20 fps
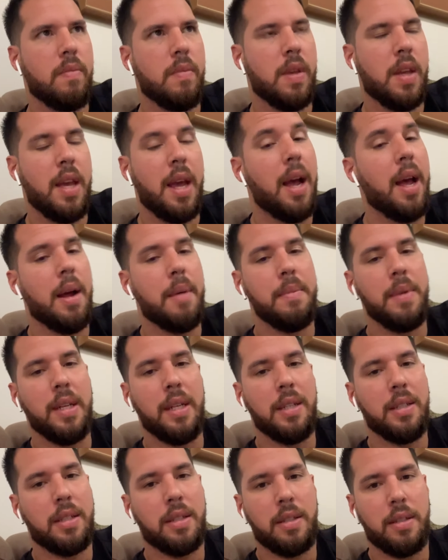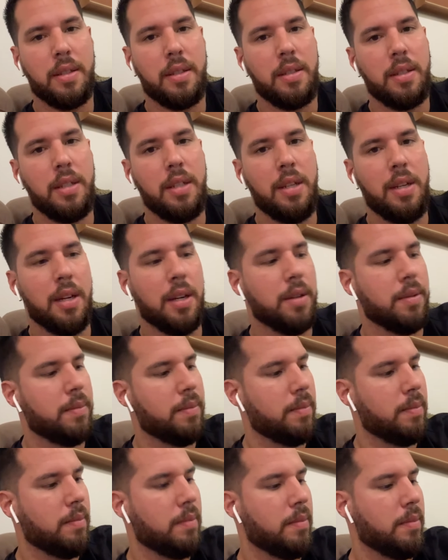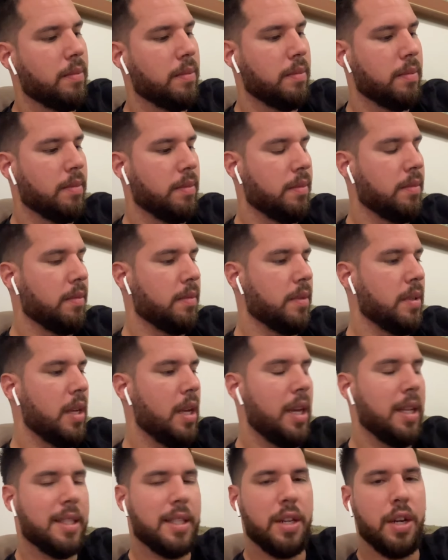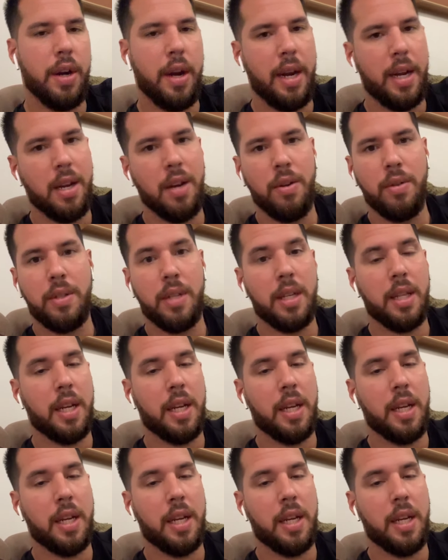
yeah, I mean, it's, you know, it's great coaching.